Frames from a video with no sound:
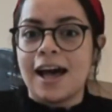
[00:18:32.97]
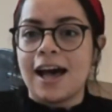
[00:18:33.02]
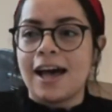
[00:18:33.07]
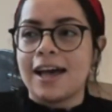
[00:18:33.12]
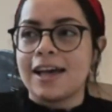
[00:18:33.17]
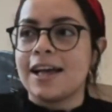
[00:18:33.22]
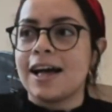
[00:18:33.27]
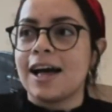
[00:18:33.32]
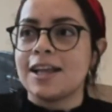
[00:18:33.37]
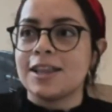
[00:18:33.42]

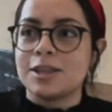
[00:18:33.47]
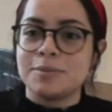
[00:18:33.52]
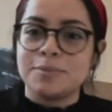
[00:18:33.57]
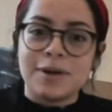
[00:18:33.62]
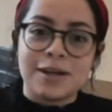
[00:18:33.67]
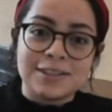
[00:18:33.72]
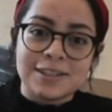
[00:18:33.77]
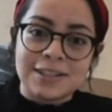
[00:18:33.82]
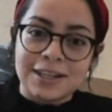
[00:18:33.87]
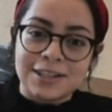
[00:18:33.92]
I got the
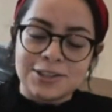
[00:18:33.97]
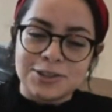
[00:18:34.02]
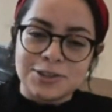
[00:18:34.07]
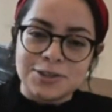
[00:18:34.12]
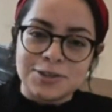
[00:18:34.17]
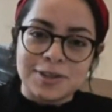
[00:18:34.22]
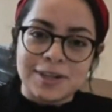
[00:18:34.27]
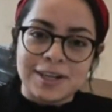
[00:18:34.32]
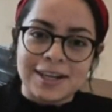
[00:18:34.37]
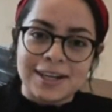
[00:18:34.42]

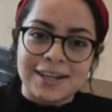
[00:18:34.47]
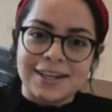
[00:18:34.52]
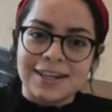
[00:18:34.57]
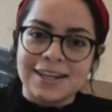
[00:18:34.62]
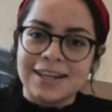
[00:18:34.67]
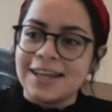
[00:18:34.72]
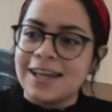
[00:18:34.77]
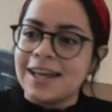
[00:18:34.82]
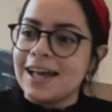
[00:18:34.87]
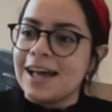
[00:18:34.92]
presidential grant.
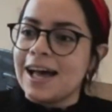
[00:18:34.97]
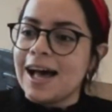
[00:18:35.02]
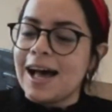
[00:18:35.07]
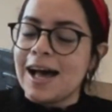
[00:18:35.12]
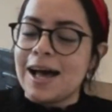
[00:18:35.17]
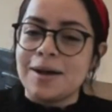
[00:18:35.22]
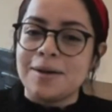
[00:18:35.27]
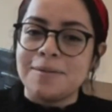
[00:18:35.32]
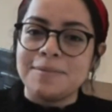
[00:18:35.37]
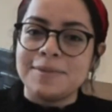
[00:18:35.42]

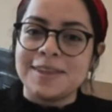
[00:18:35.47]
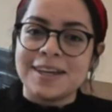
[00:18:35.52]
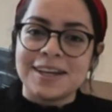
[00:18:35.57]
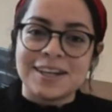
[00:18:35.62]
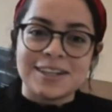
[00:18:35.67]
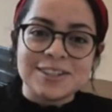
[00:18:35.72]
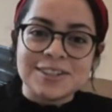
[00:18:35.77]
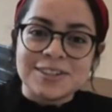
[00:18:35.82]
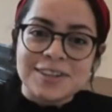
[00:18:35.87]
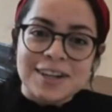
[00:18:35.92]
I'm the
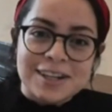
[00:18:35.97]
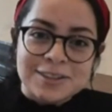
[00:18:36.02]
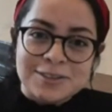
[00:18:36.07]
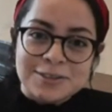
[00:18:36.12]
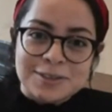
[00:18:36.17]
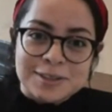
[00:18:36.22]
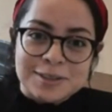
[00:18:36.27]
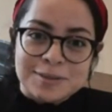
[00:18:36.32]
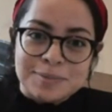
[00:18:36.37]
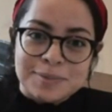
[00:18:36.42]

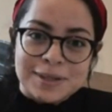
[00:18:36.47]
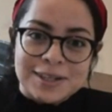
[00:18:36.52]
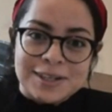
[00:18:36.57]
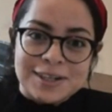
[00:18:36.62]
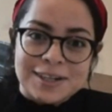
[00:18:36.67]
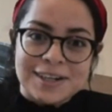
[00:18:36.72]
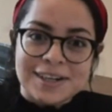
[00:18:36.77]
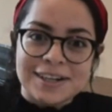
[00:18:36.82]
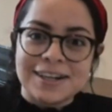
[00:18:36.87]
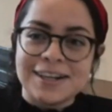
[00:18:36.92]
undergraduate
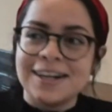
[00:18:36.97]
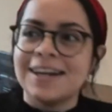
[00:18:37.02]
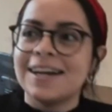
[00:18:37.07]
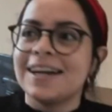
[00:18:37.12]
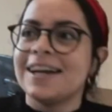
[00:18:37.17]
speaker.